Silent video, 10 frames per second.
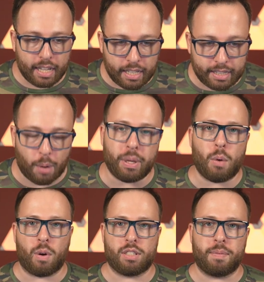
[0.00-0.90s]
that we can
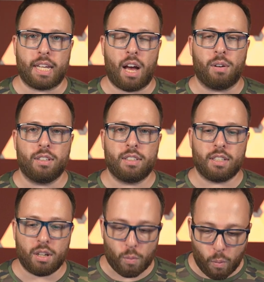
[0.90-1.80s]
work something out.
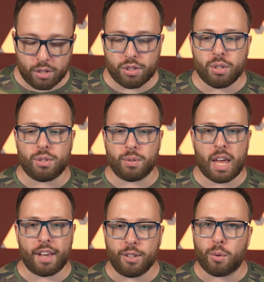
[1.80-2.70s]
Once you do
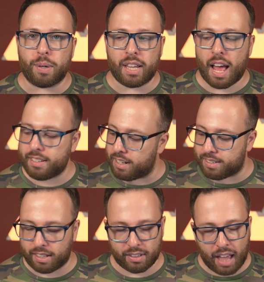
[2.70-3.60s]
that, you'll realize there's
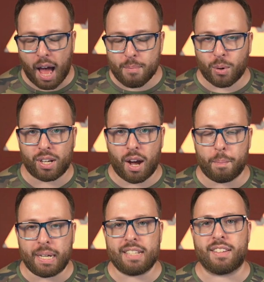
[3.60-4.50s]
a lot more
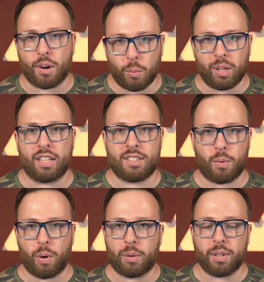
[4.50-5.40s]
companies that are willing to
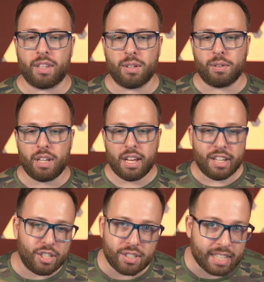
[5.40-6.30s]
work with you.
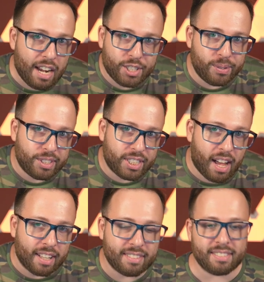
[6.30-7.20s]
You just gotta shoot your
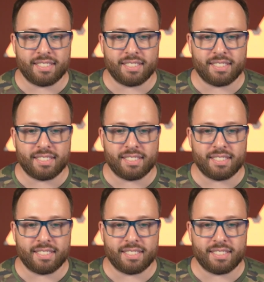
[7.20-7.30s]
shot.